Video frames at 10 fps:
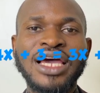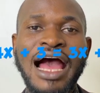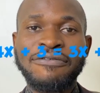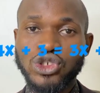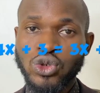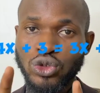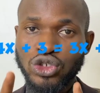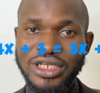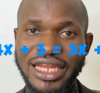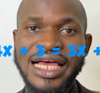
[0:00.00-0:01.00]
I've told
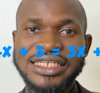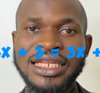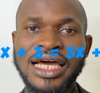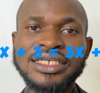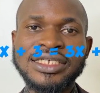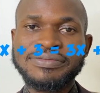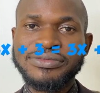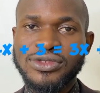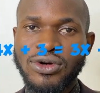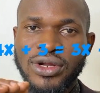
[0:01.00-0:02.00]
you in the last class,
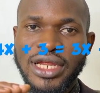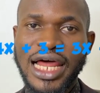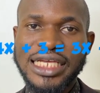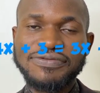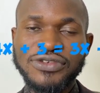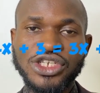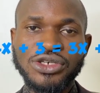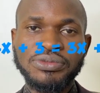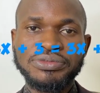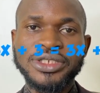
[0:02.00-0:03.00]
on the last
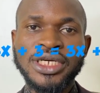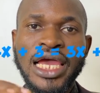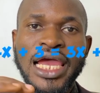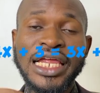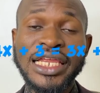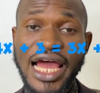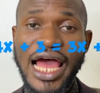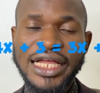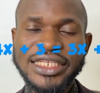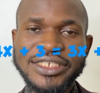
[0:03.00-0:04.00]
video,
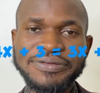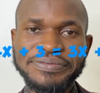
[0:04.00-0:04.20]
that